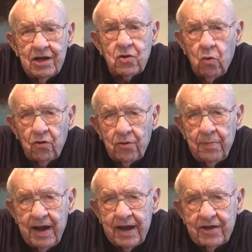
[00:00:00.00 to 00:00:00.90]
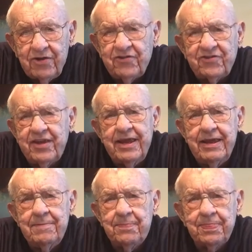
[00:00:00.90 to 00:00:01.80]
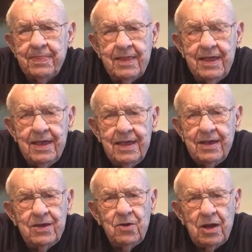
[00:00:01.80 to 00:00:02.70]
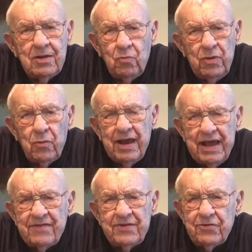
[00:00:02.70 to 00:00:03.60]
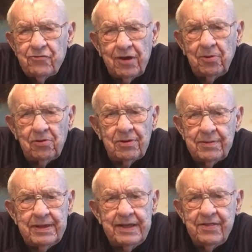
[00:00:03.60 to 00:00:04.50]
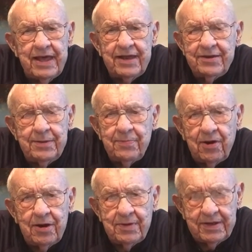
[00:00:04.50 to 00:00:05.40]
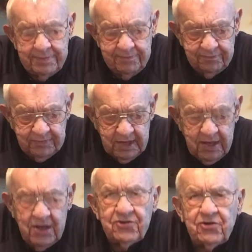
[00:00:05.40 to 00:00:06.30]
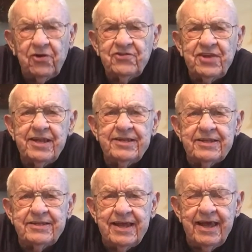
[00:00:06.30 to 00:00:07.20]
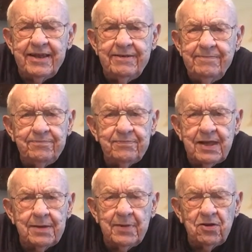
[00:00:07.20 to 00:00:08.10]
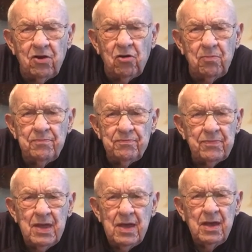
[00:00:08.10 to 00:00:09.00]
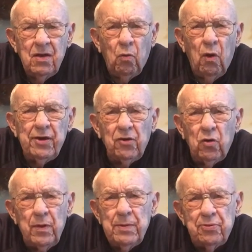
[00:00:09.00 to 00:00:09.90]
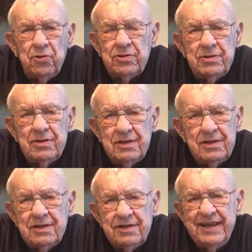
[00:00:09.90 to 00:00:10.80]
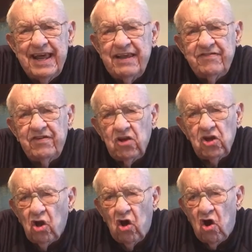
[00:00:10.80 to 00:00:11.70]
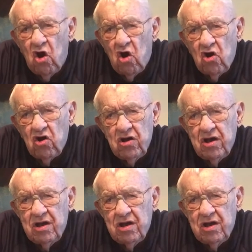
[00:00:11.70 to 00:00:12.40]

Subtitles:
quarterback. You see, we were having trouble in that department. So I said to Ted, coming home, why don't we put Dave Long